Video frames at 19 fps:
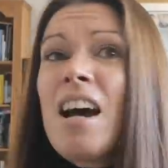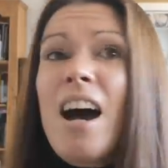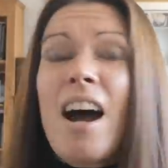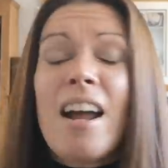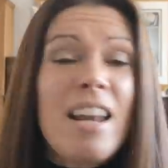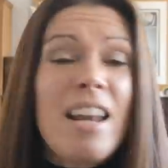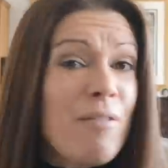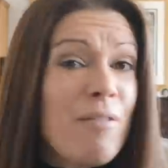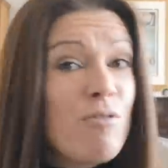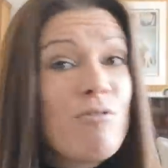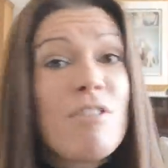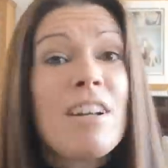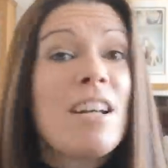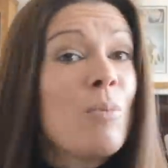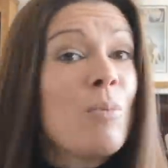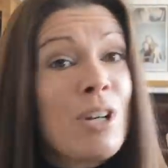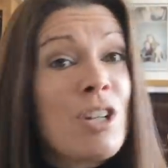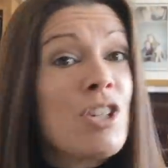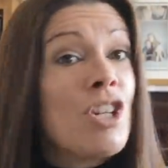I never
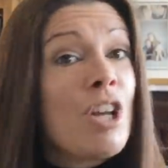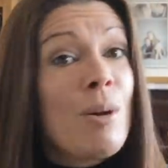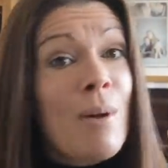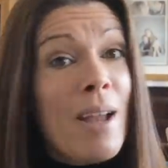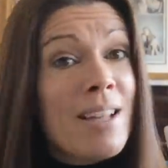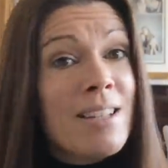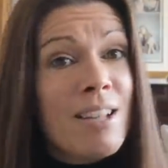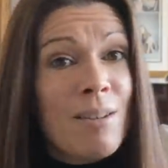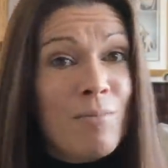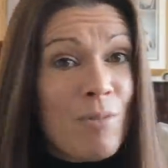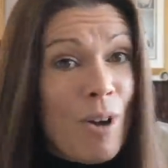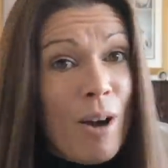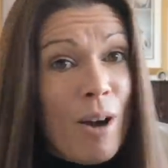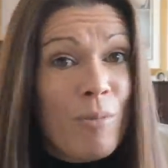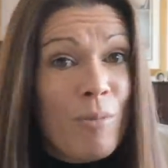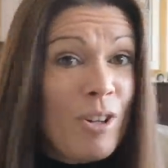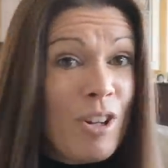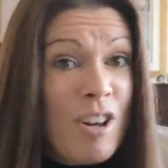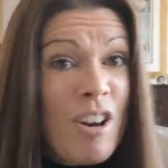really want to do it. I'm not
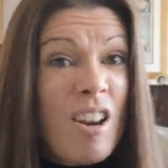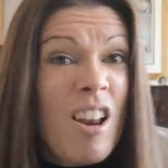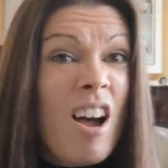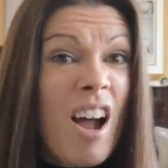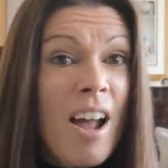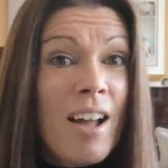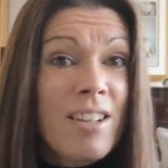going to lie.